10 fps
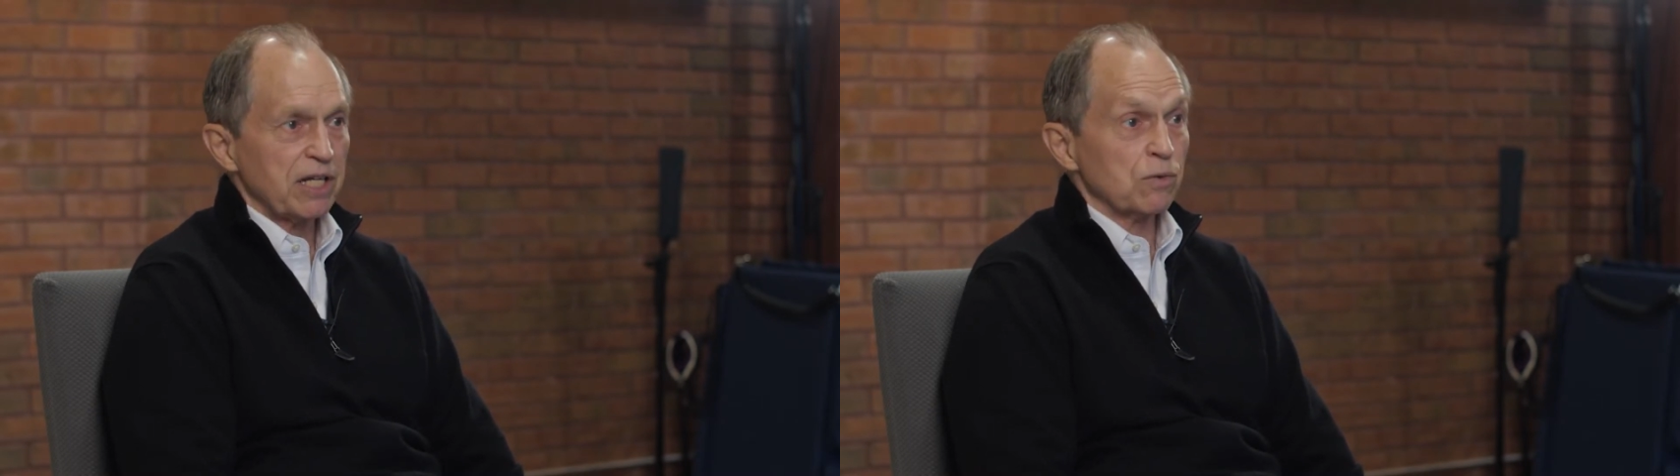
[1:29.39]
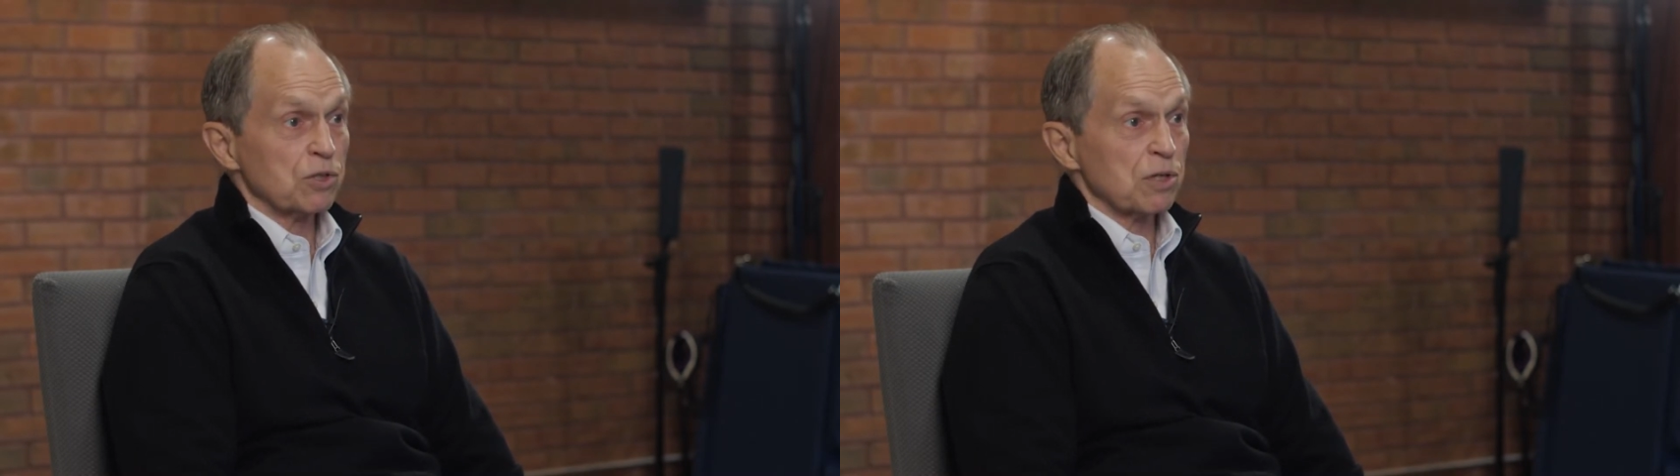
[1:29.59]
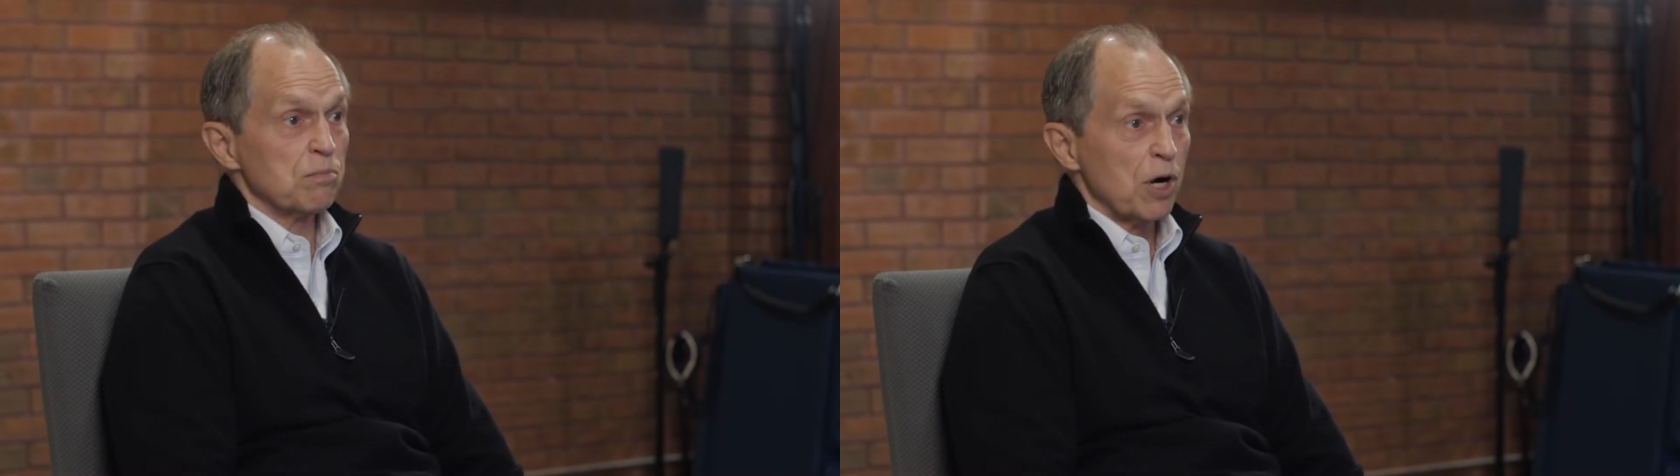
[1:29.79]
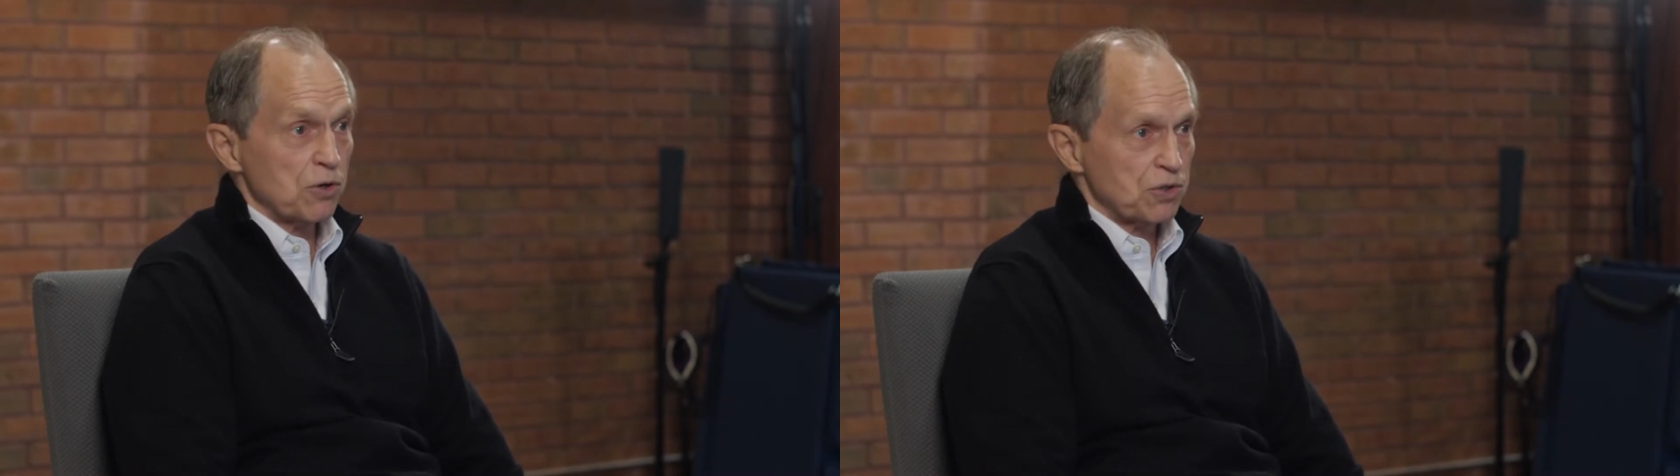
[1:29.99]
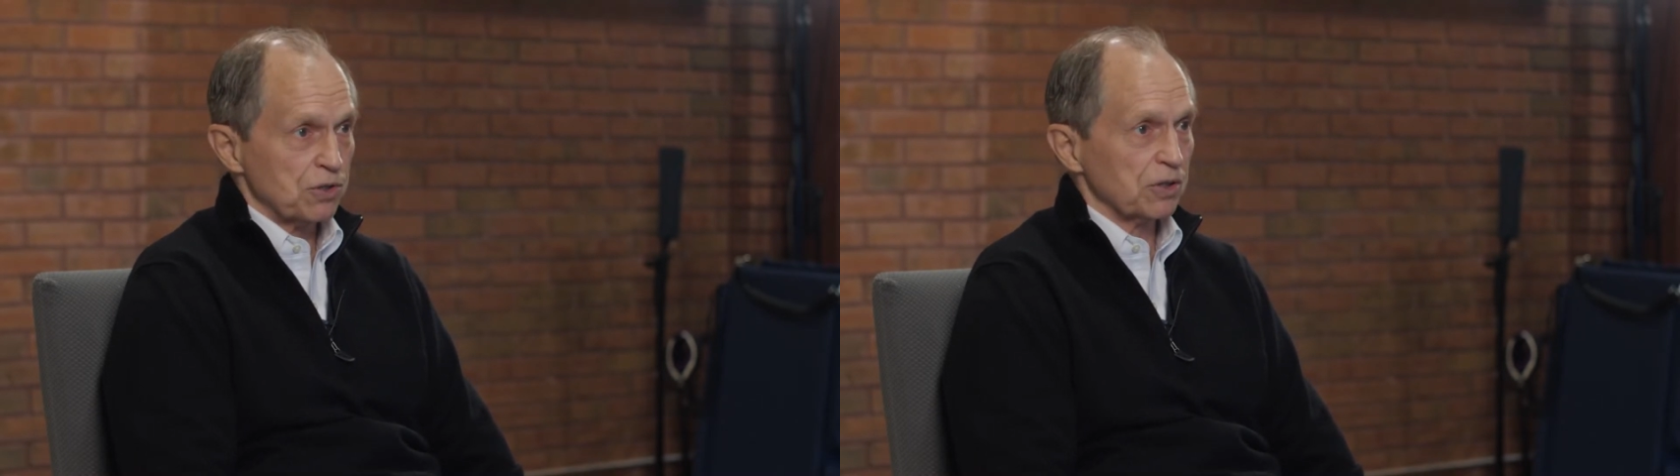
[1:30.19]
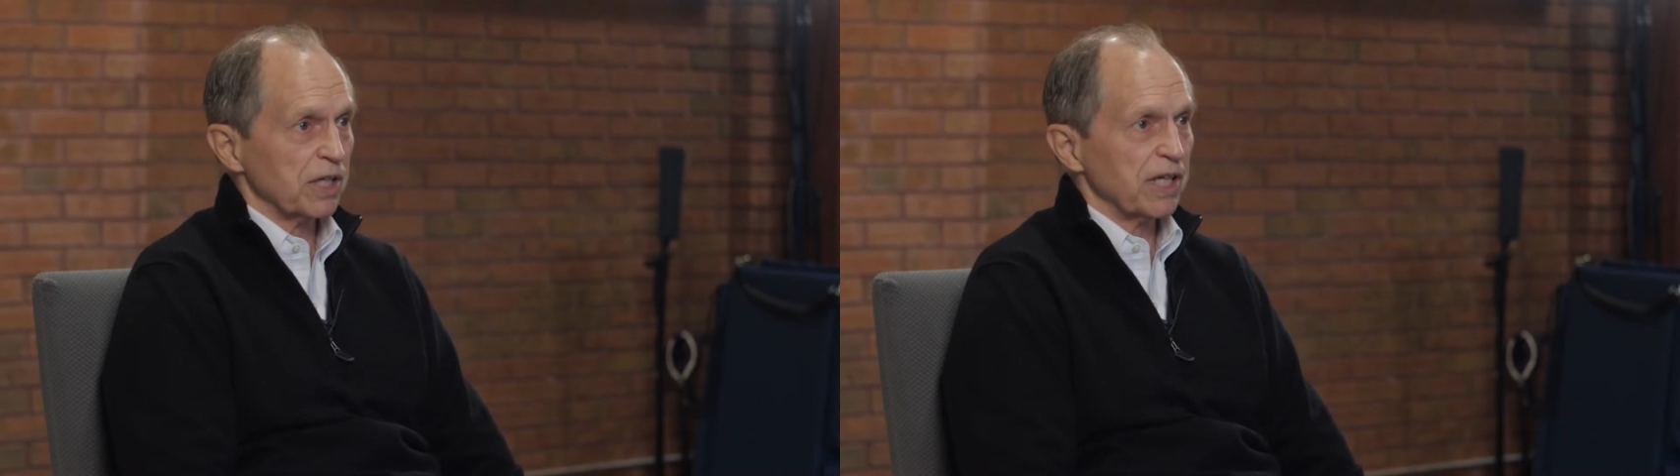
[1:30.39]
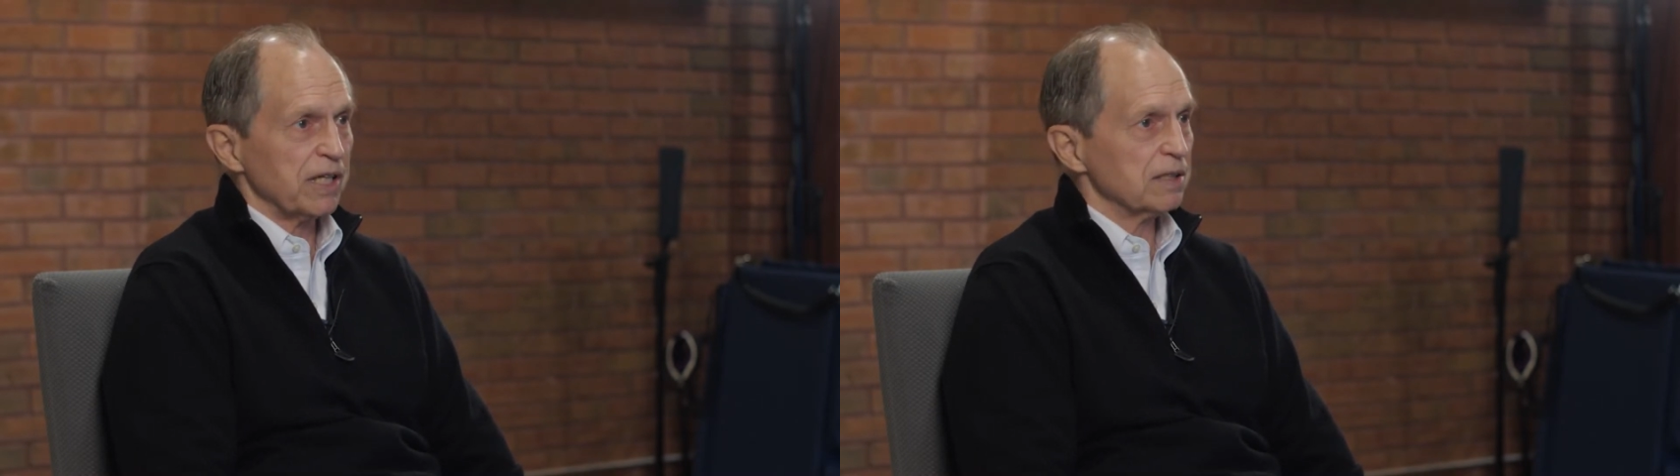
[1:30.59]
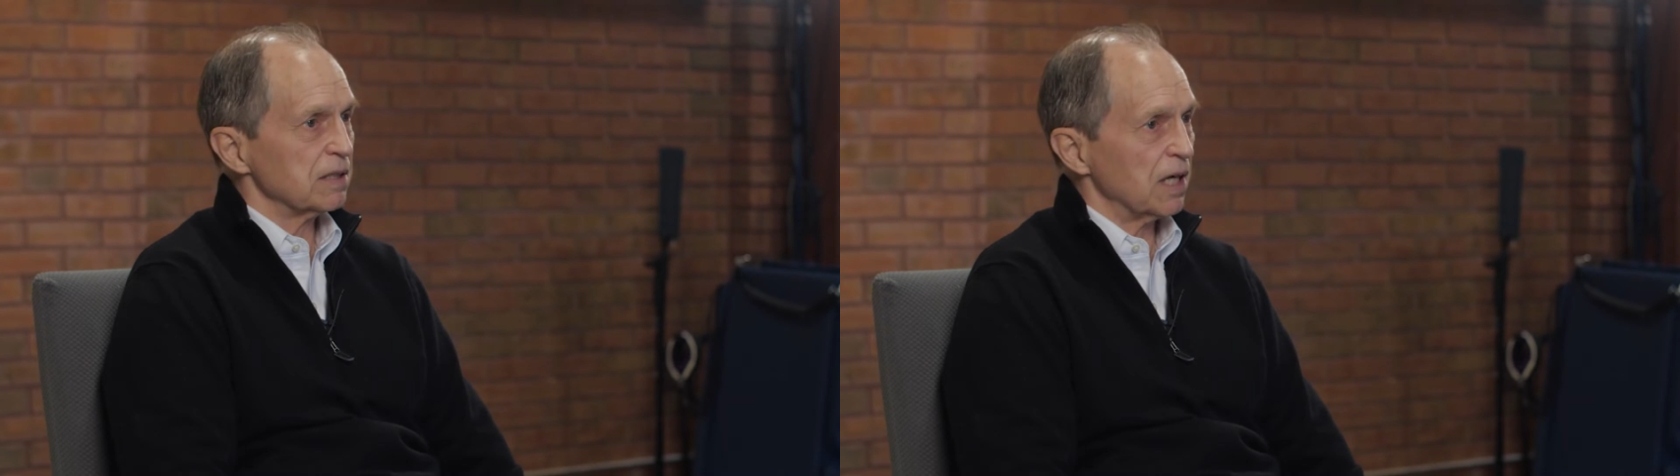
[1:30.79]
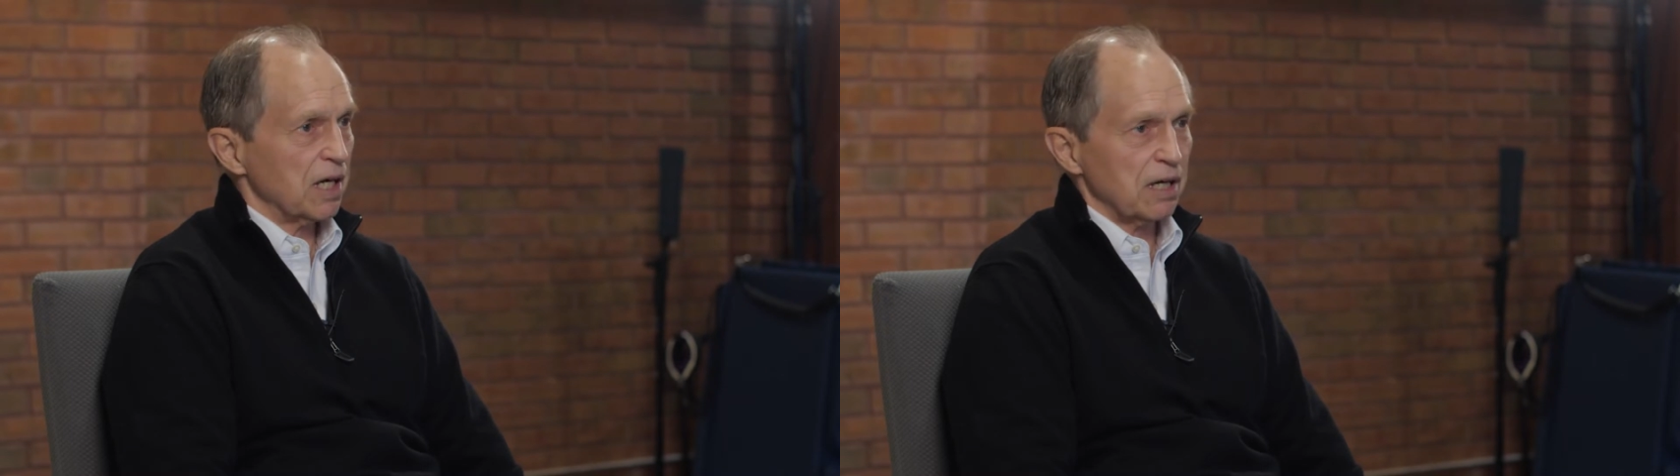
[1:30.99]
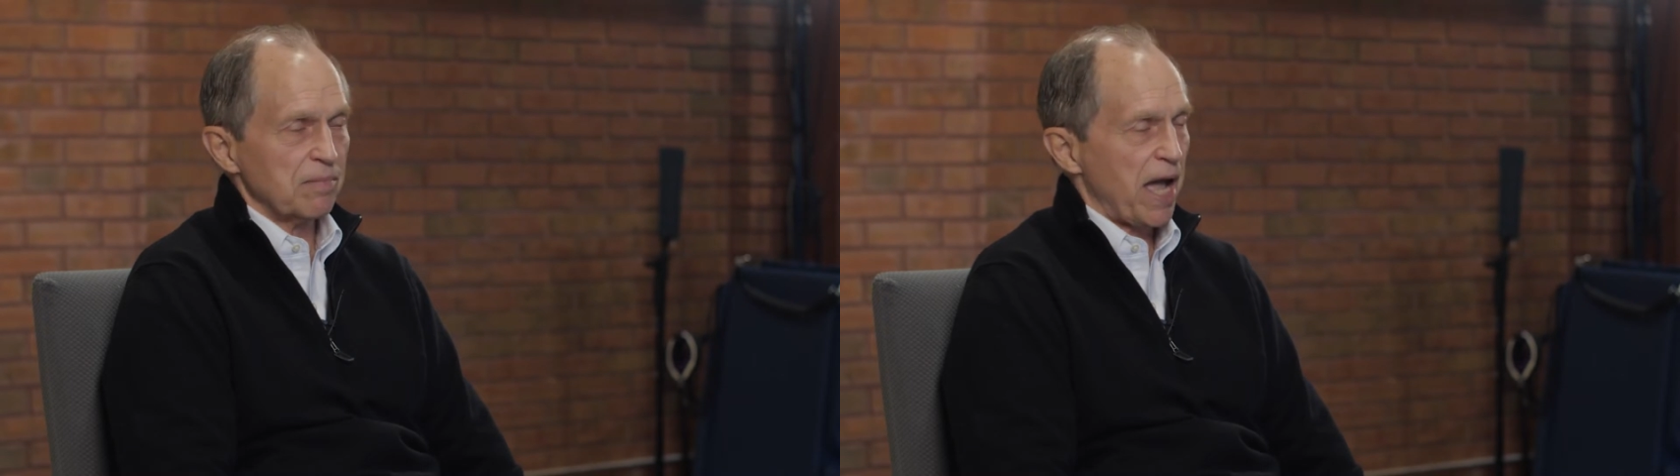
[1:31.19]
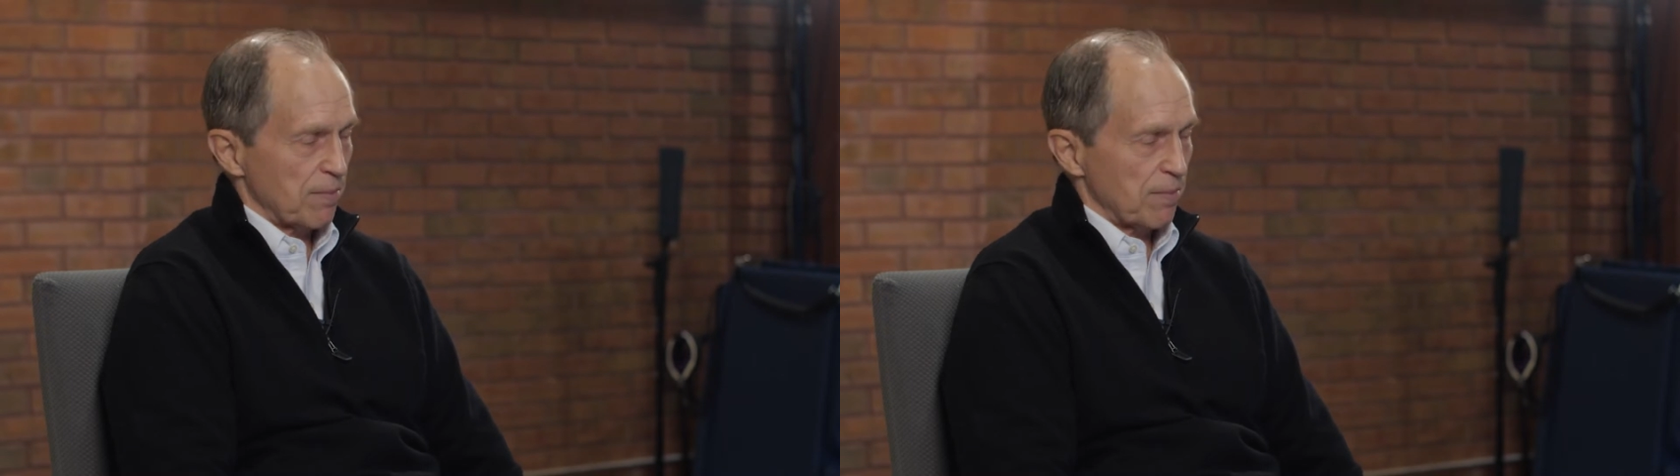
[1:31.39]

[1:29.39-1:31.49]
it was emotionally um,